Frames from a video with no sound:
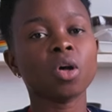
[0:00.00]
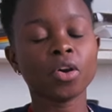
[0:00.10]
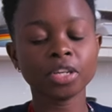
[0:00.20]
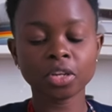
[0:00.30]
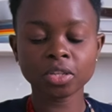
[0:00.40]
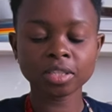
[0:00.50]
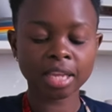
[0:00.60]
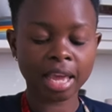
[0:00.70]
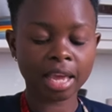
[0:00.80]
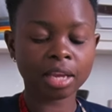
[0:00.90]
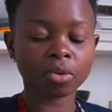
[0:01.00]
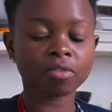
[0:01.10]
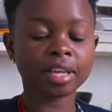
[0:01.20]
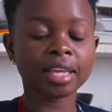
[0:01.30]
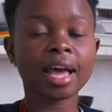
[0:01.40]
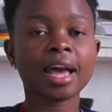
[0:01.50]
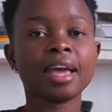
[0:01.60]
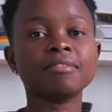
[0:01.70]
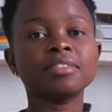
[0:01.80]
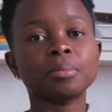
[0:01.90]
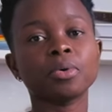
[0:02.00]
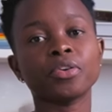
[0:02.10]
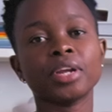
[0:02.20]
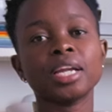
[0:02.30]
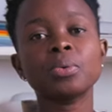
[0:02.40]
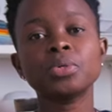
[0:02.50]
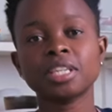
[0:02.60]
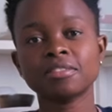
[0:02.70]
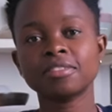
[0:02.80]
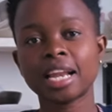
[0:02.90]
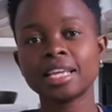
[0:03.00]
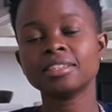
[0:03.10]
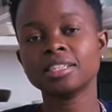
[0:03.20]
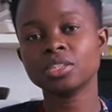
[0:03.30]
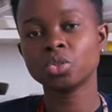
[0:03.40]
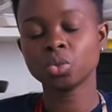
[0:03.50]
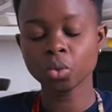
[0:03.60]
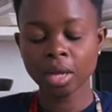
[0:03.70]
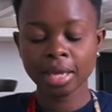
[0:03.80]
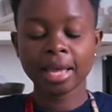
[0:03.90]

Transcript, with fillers: onions and over here I have some coriander which I've sliced in two.